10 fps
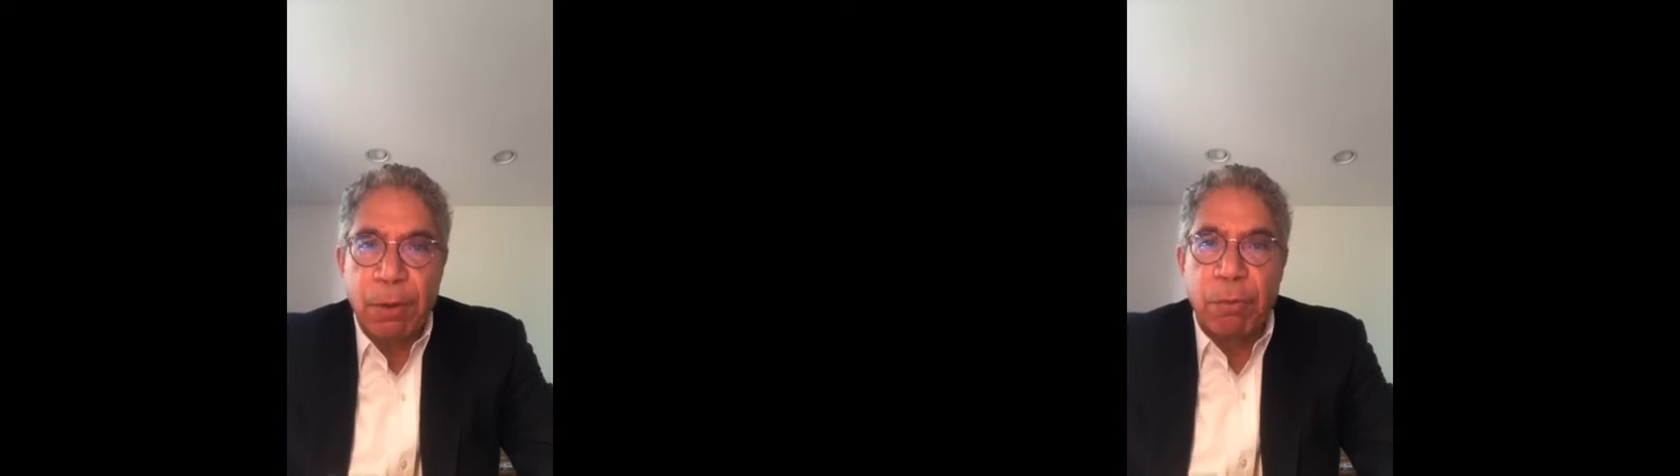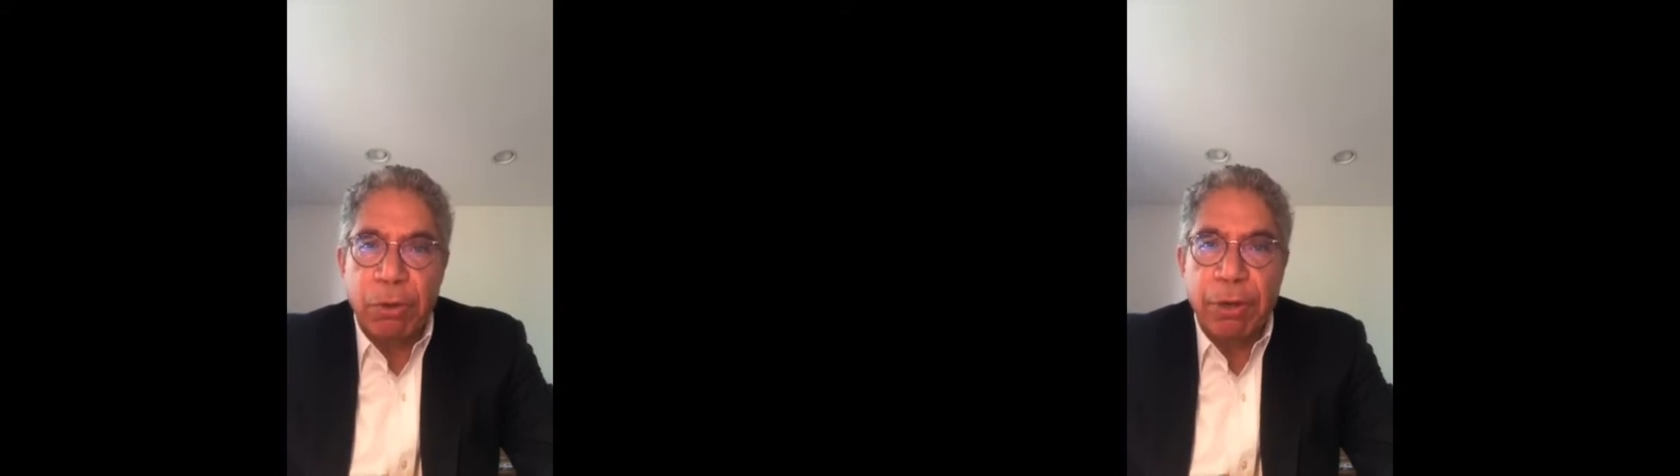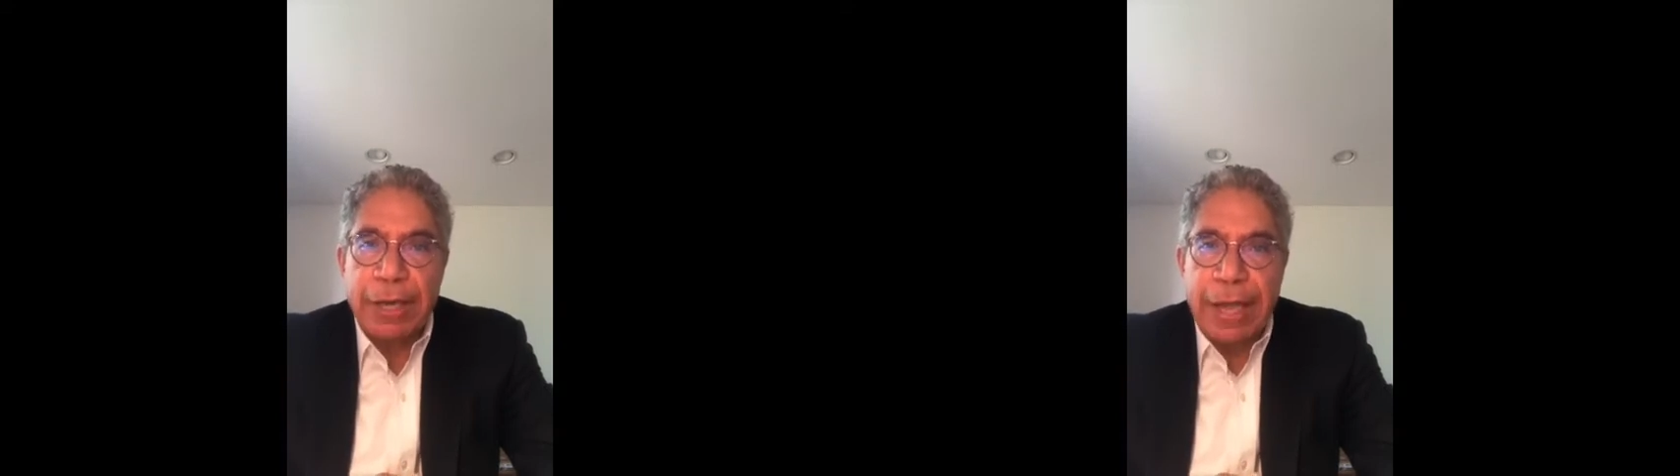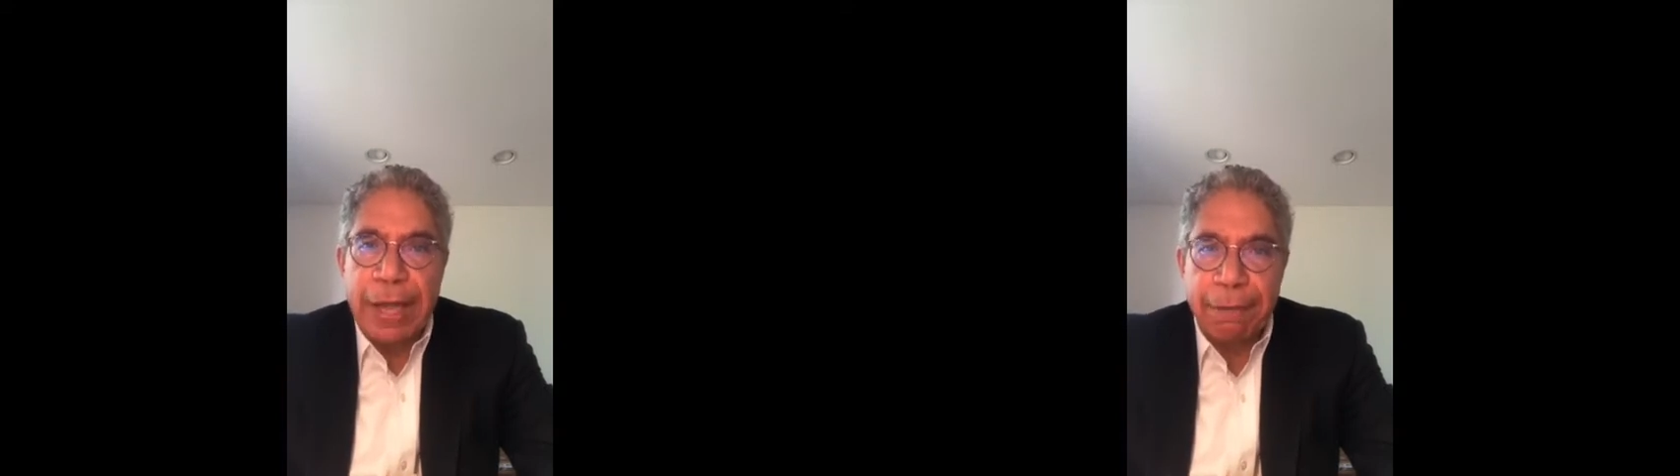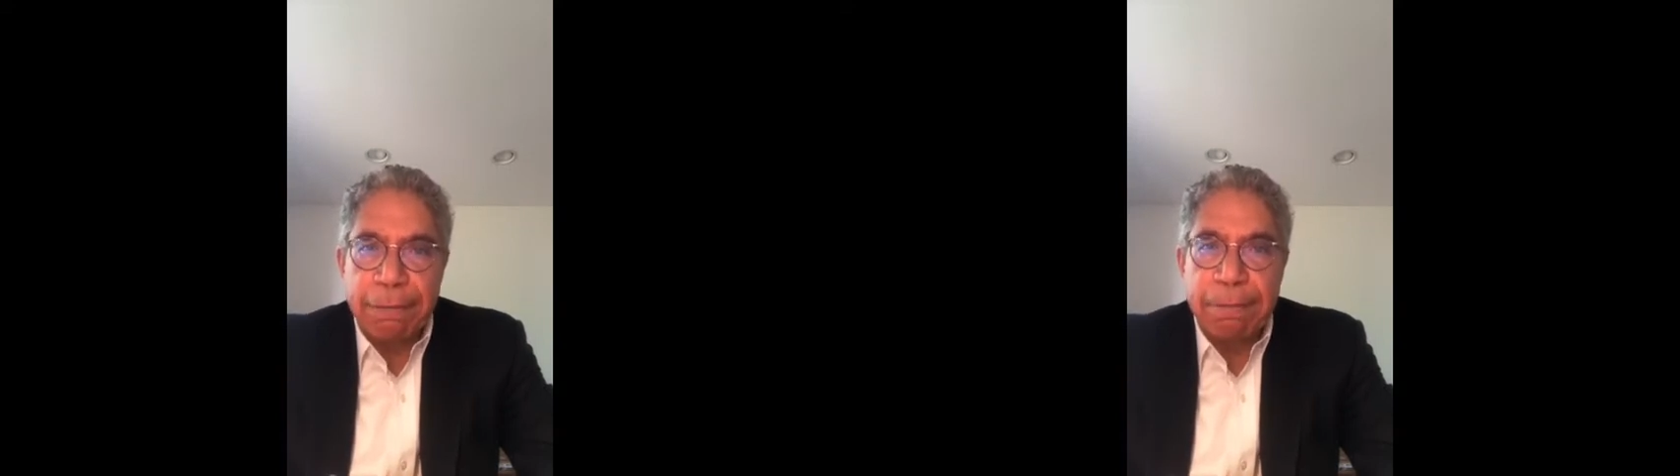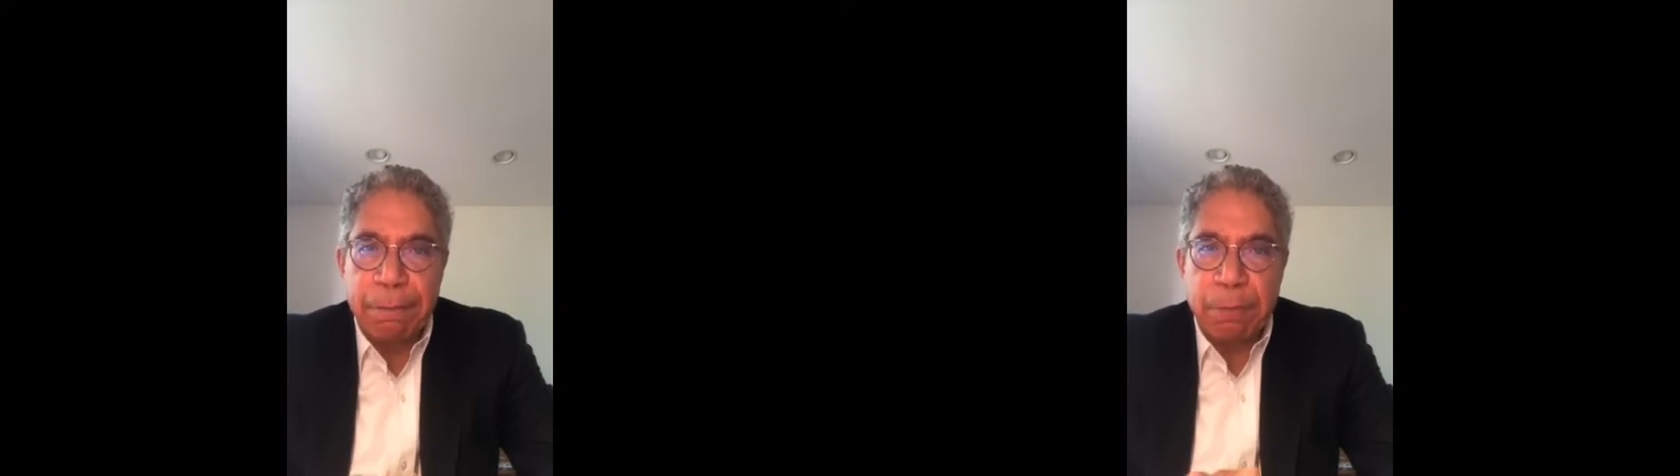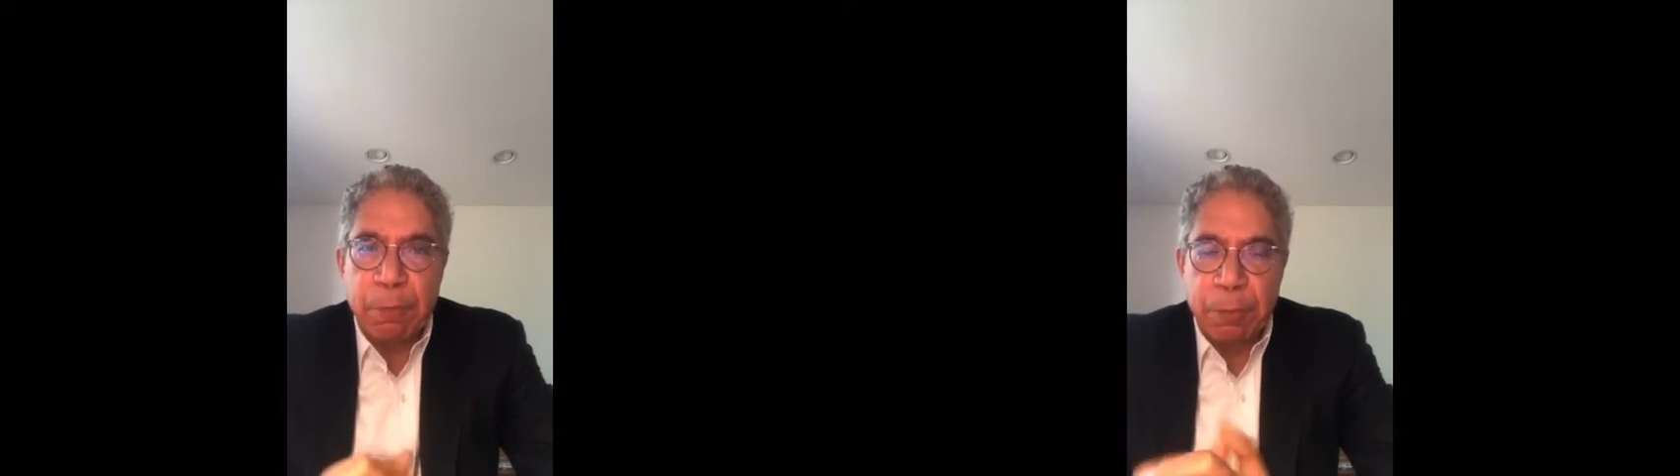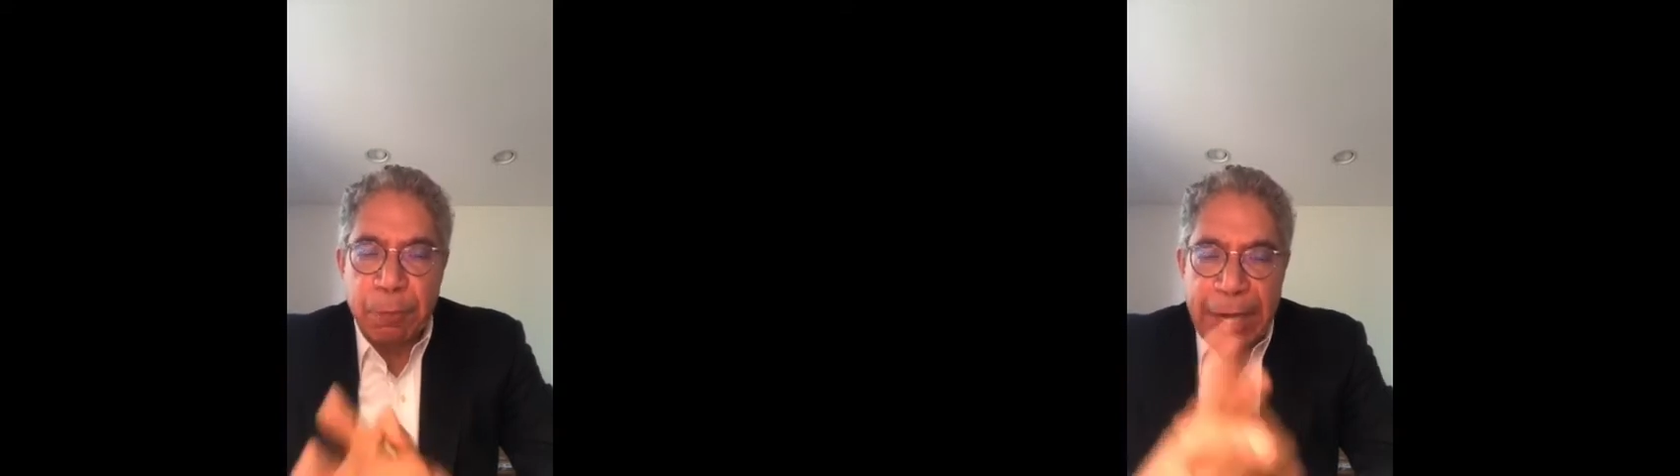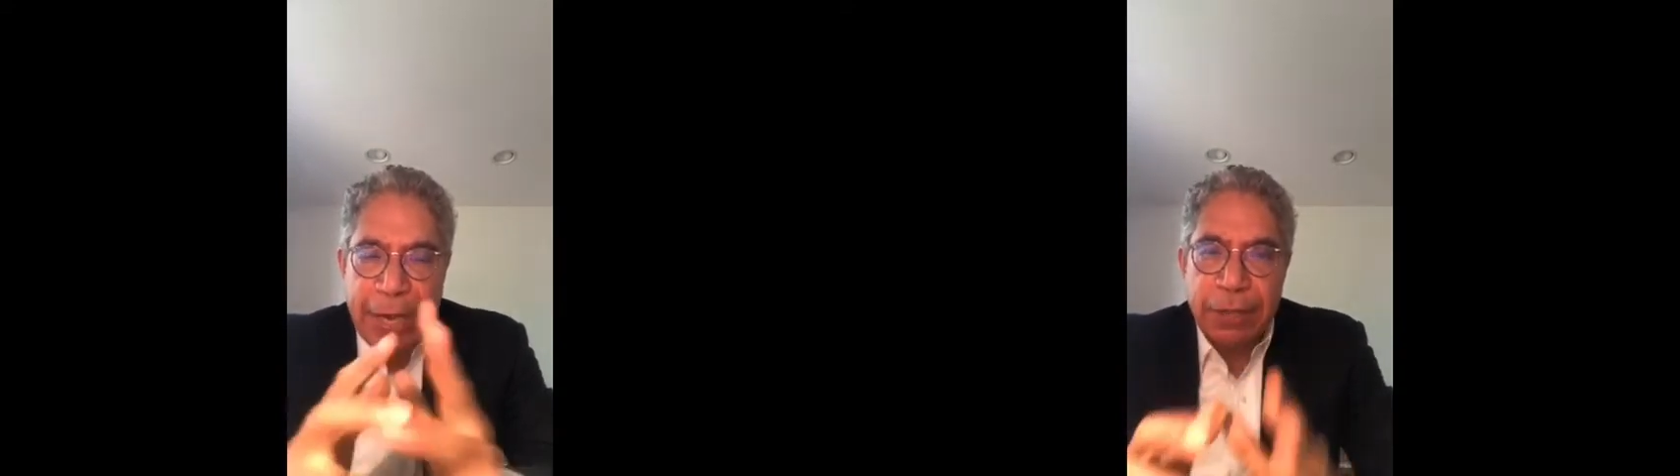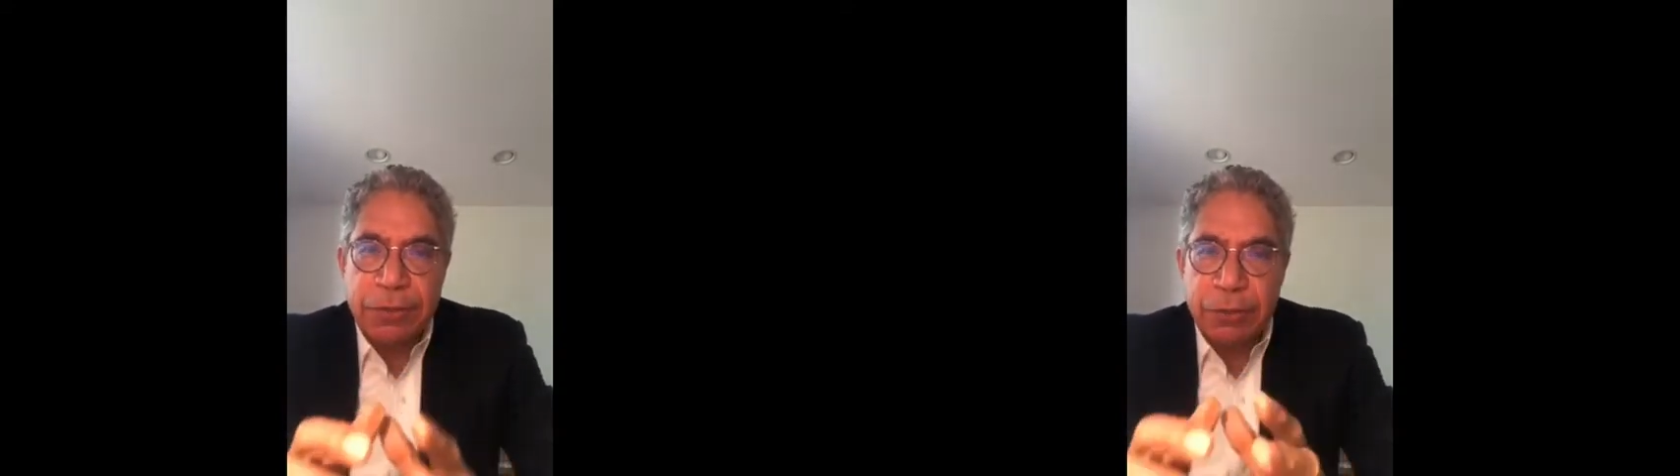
we're going to have hands